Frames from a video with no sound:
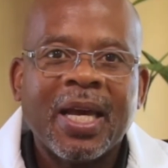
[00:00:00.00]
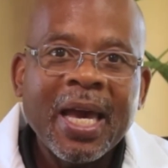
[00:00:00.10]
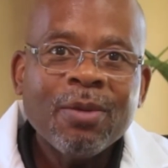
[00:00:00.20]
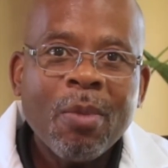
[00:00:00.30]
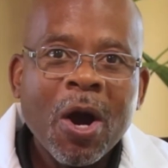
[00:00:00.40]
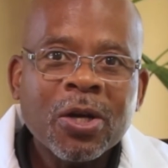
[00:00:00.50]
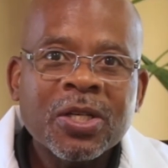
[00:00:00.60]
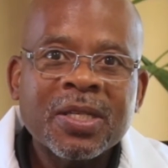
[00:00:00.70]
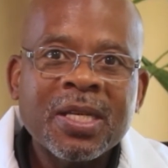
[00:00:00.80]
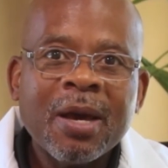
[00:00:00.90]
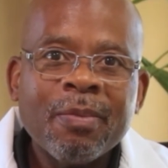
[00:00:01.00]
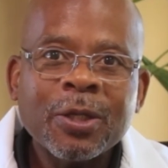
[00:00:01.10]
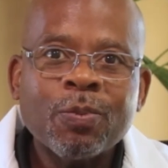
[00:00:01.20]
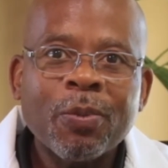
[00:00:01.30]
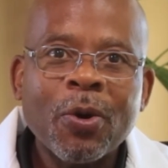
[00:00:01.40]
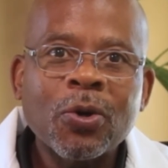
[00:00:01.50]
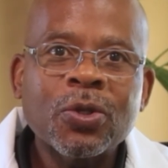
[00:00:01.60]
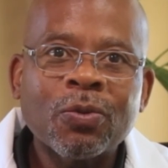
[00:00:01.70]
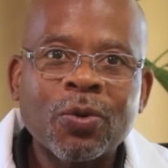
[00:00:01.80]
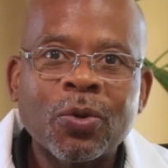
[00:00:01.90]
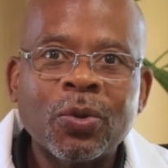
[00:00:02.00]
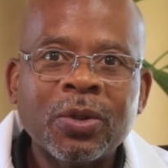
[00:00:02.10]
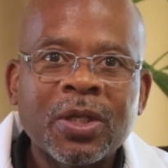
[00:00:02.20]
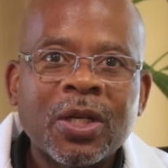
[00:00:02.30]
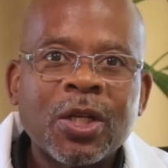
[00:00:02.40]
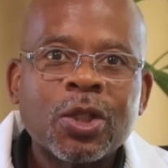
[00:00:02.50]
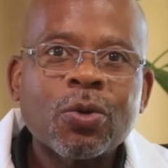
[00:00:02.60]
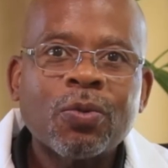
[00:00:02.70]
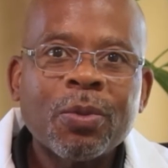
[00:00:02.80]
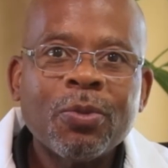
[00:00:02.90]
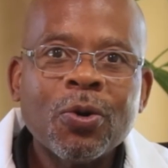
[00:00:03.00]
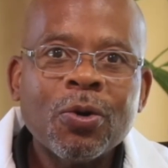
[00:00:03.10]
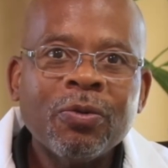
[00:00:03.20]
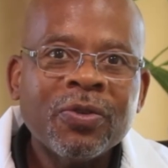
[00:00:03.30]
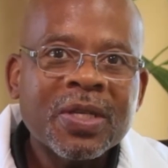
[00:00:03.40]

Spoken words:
In March, CMS proposed a rule to remove